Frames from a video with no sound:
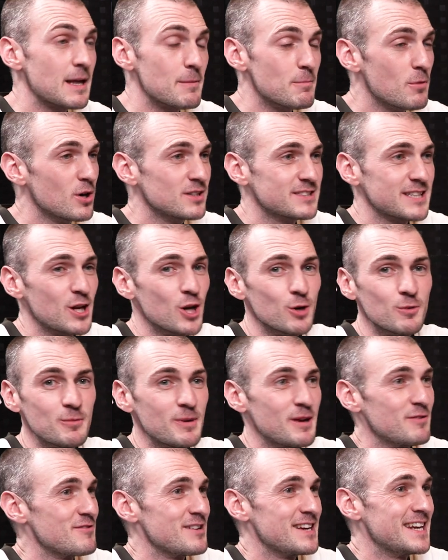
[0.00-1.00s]
That might sound like we're
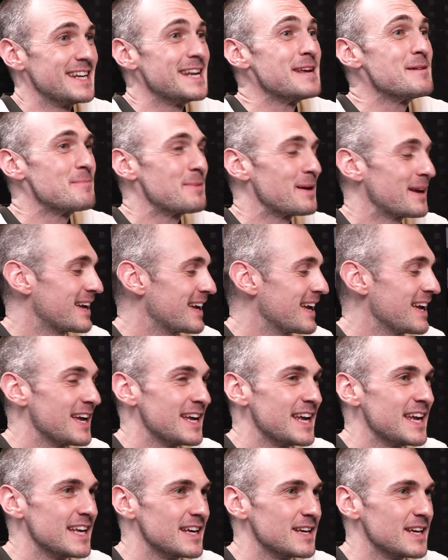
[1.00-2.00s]
being really
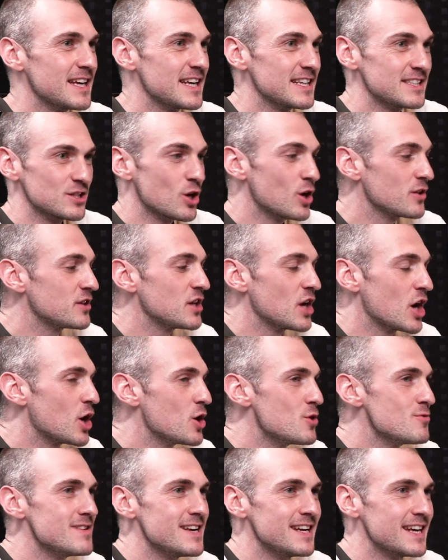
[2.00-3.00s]
nitpicky. It's like the
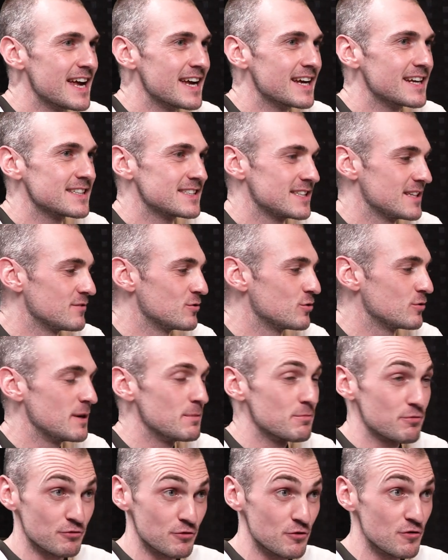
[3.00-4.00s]
only negative or
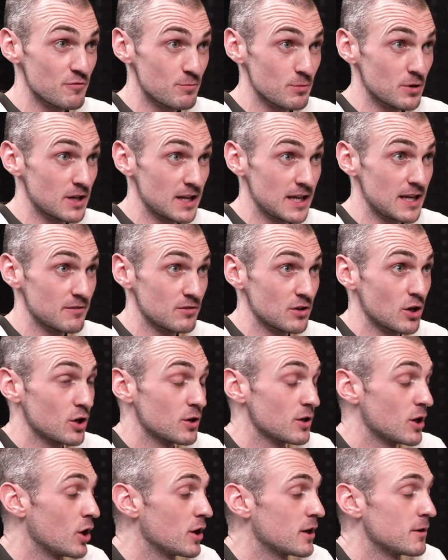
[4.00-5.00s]
improvement even
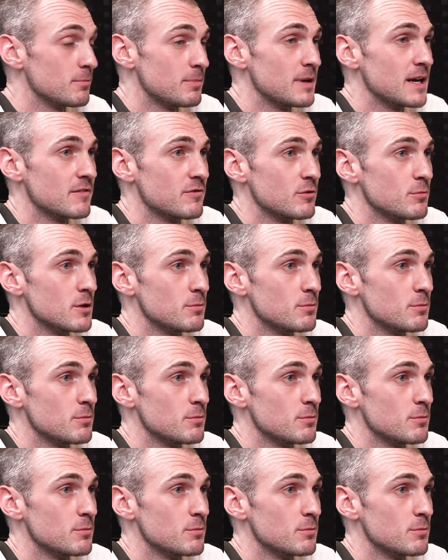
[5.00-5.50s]
I can pick from